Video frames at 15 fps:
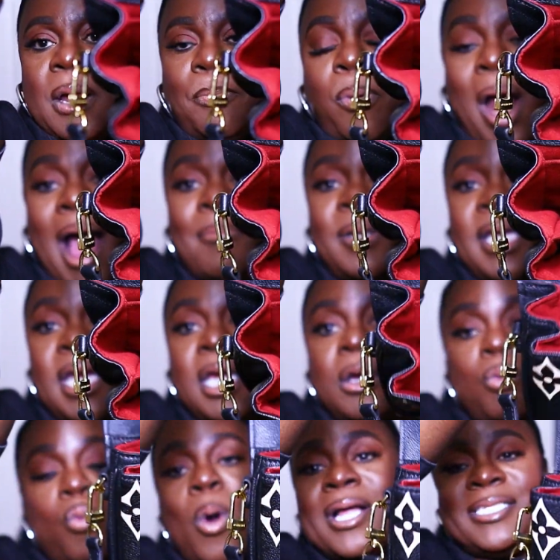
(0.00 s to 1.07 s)
probably
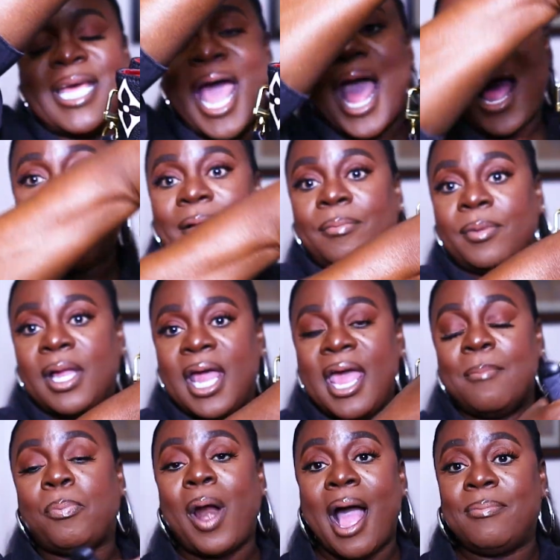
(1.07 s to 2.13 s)
one time
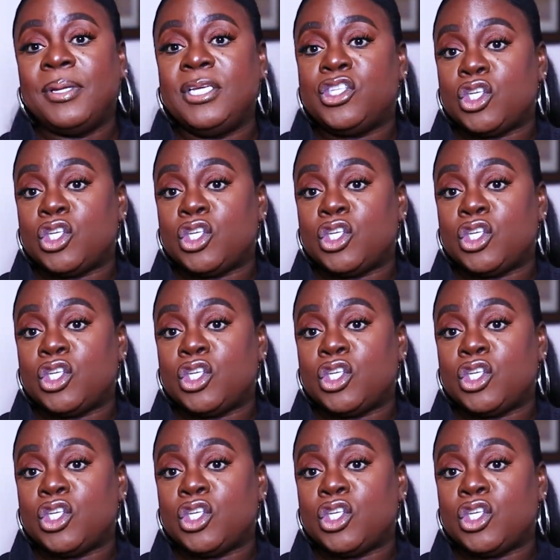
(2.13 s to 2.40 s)
and probably